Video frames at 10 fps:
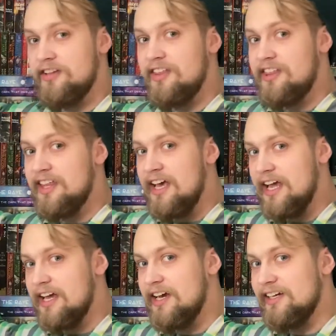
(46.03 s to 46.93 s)

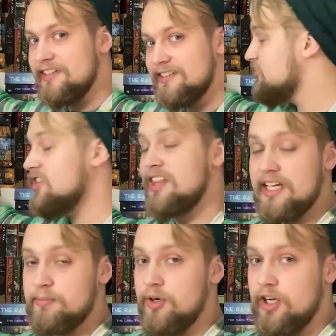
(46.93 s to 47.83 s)
This is a
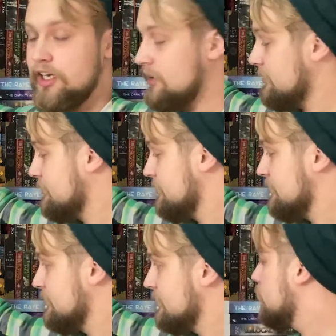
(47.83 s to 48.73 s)
thick book.
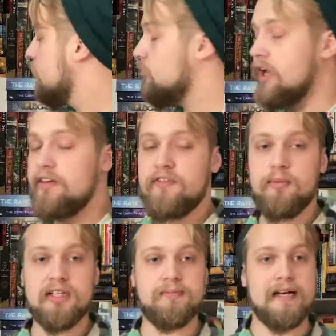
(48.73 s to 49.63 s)
Read a few
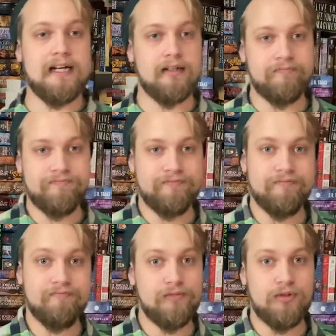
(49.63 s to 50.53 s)
months back.
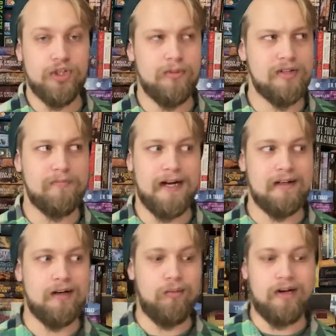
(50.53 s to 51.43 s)
2 months back.
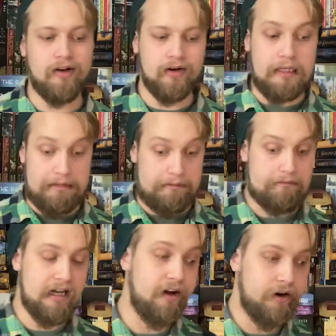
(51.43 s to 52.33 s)
No, by now.
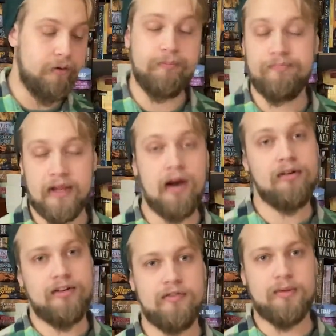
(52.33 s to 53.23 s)
I don't know. I
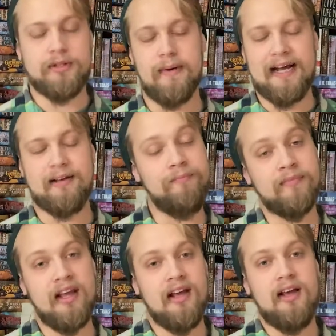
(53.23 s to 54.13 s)
read it a few months back.
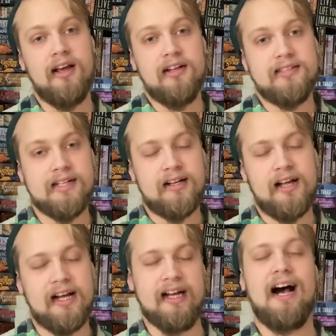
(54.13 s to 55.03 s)
Did I
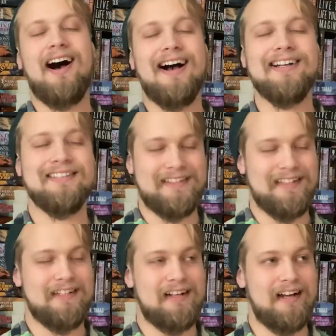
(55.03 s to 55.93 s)
like it? I
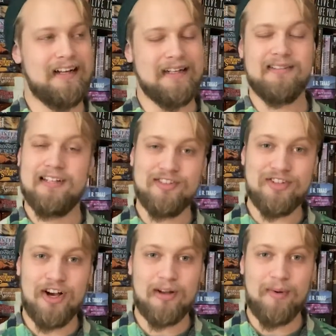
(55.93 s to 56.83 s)
did like it. Let's
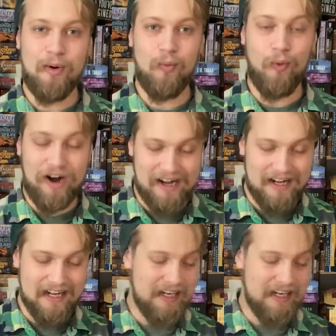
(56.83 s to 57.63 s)
talk about why.